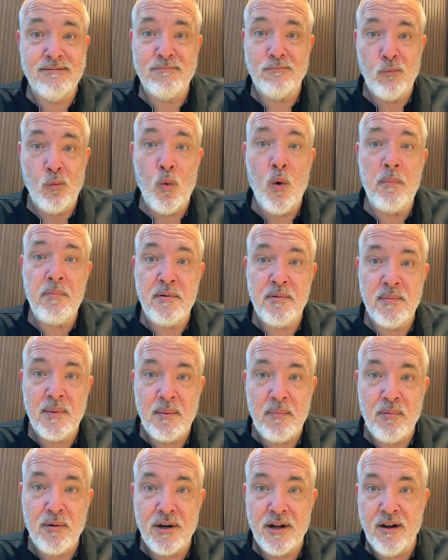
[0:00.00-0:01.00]
whooped
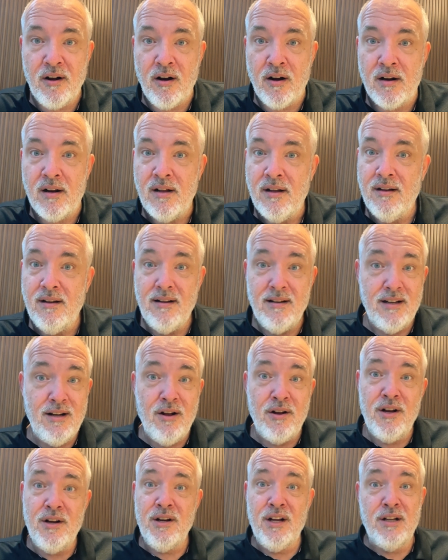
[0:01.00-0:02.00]
me pretty hard.
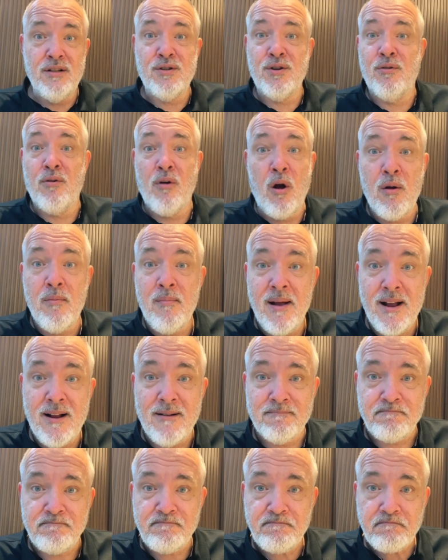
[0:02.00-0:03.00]
He's a grown
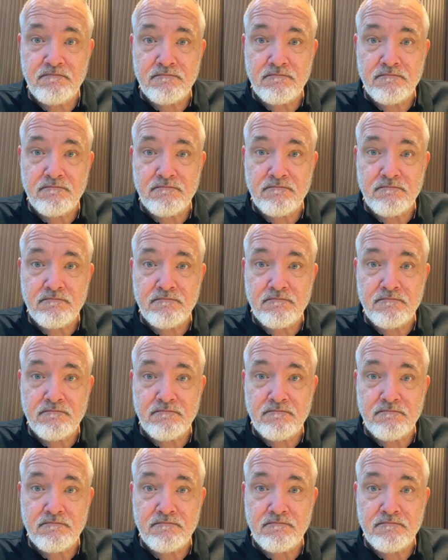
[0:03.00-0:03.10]
man.